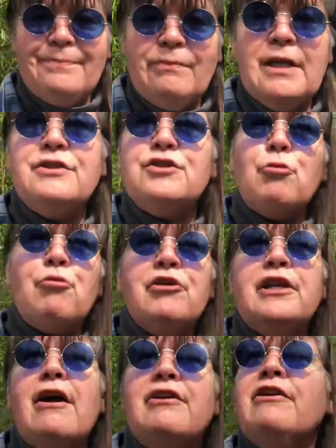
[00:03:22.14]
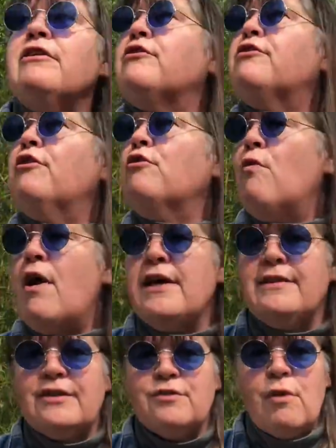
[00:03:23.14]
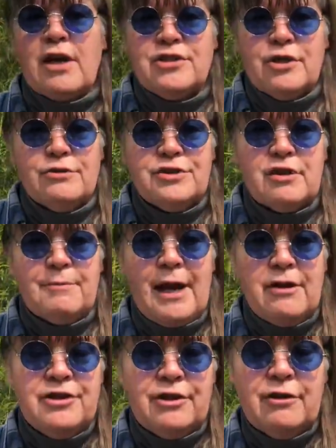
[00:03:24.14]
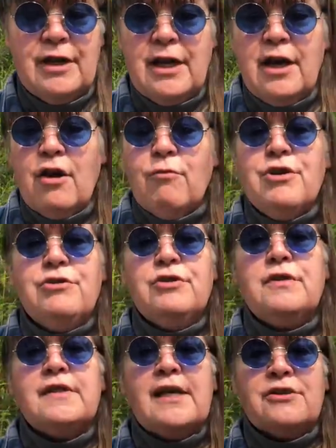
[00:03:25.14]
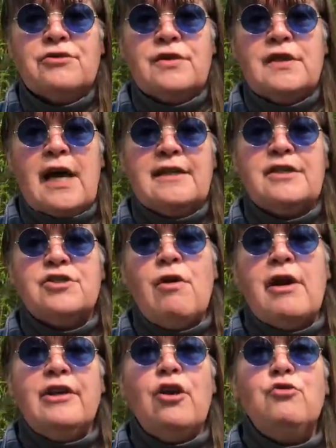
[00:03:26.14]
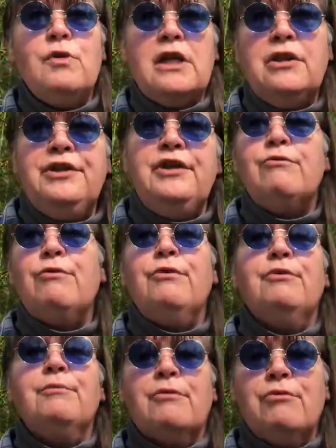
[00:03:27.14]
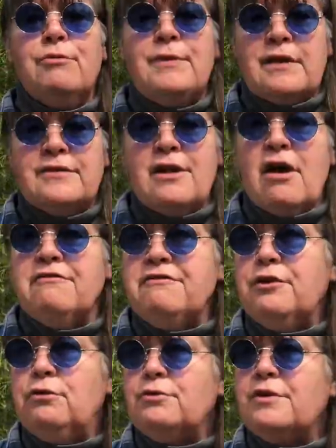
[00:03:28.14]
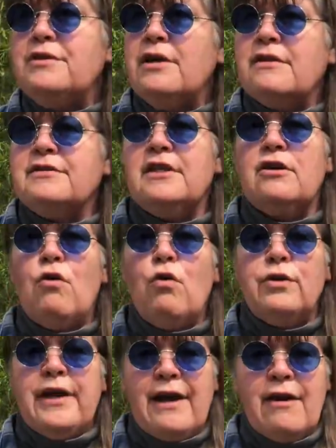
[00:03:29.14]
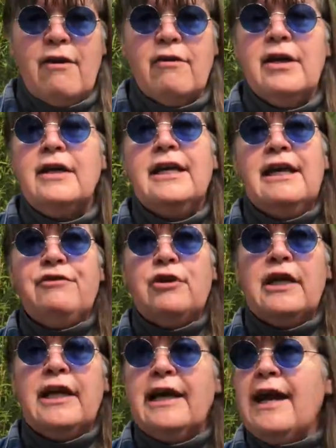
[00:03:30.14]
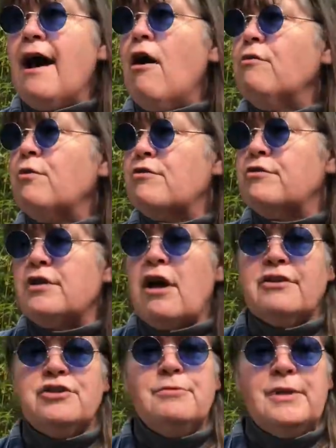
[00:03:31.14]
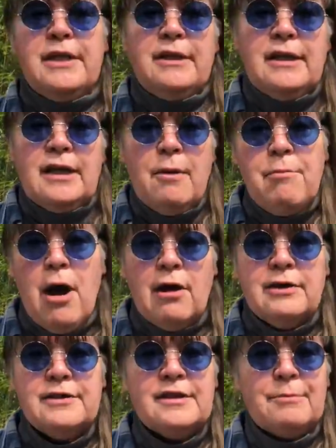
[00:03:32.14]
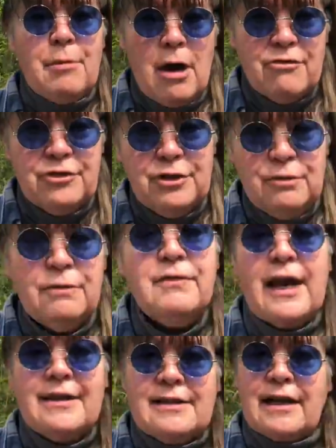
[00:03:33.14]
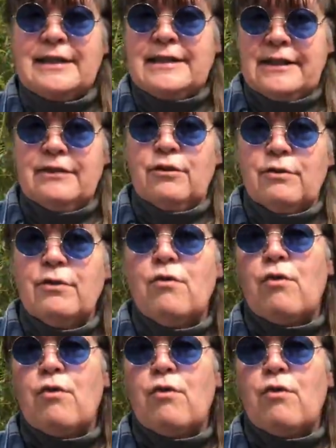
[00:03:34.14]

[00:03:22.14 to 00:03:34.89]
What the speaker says: It's so pretty out here and it's so quiet, and that's why I chose to come out here. When you do these exercises, try to go to a clean room, a room that is not filled with dust and old air. If you can get out where there's not too many pollens that bother you, that's ideal.